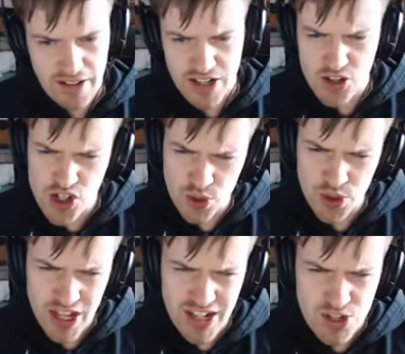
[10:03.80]
Are you
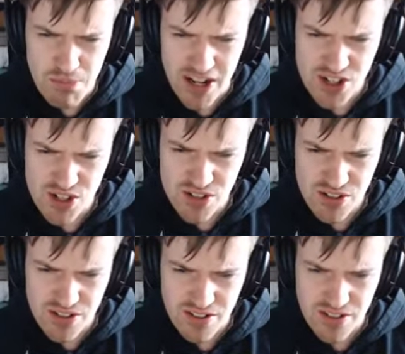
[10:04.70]
sure the Hick Smash?
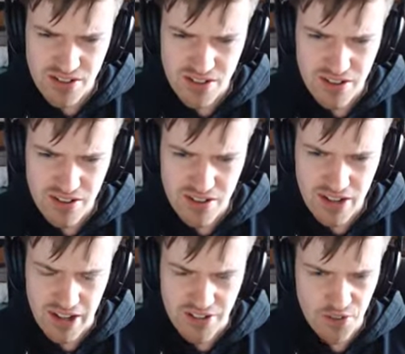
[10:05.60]

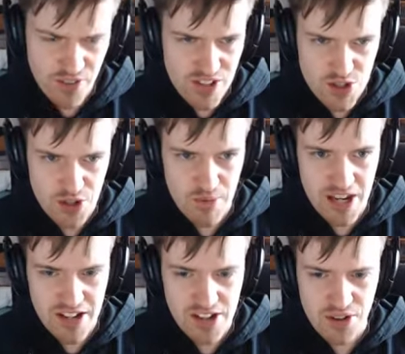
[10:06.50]
I don't think that's going to be
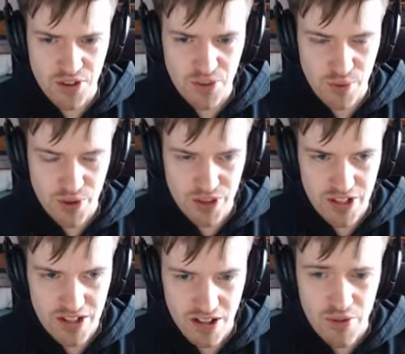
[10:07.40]
any good,
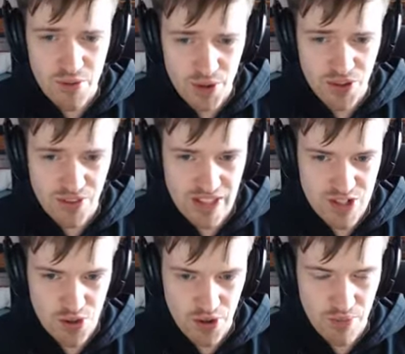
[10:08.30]
really. I really think
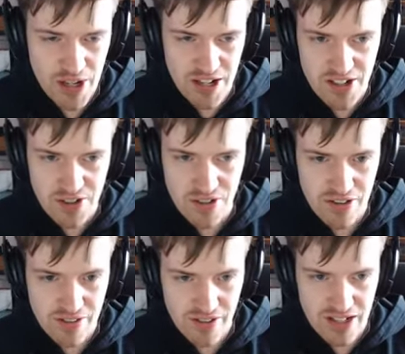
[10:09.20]
that's not going to be any good.
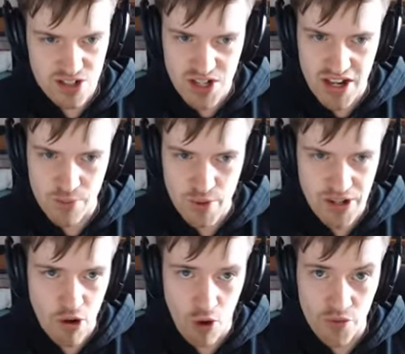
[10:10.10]
Like I said,
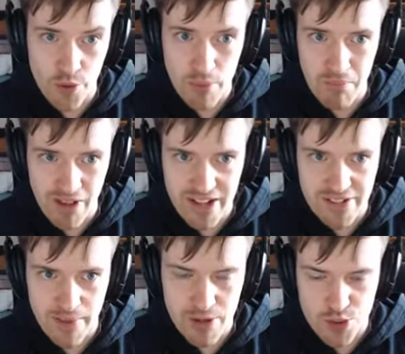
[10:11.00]
we're not doing melee
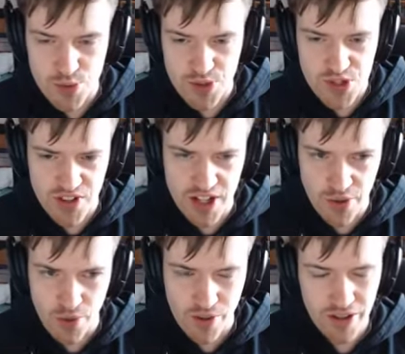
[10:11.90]
damage with this
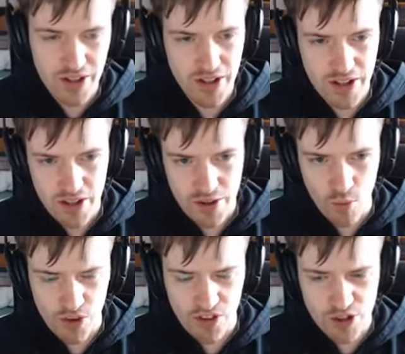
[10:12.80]
vehicle. I
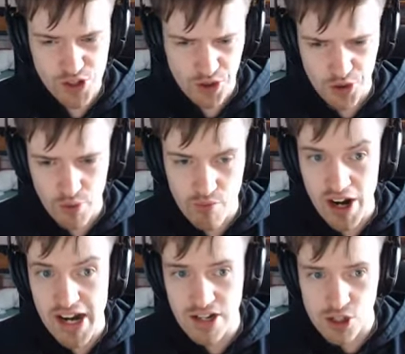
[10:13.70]
want to focus on doing
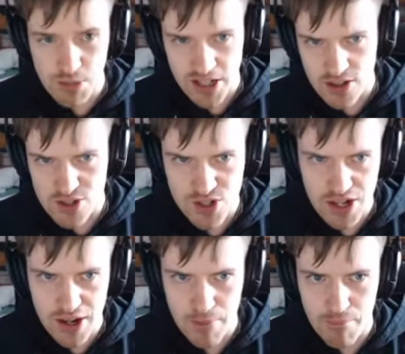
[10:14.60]
range because
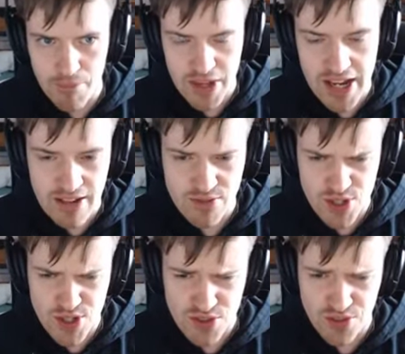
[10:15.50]
um, it
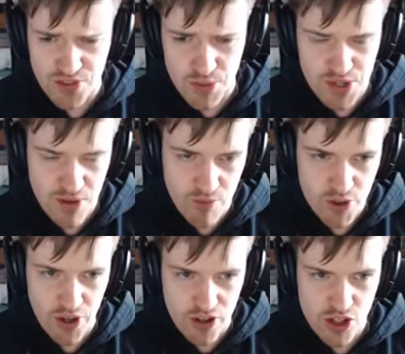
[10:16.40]
gives us 50%
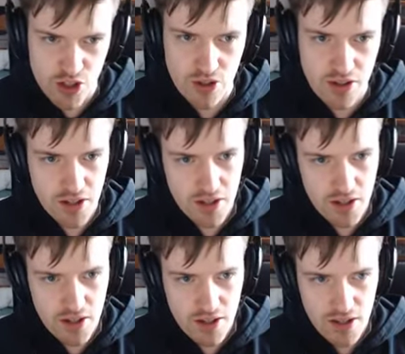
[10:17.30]
reduction.
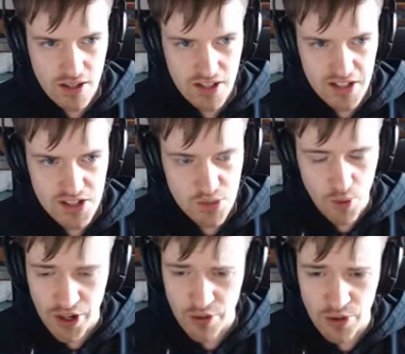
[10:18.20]
You
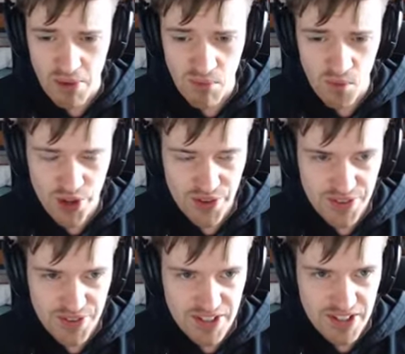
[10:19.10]
want to go to the mum one?
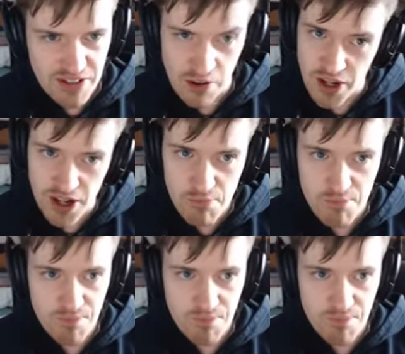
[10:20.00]
Okay.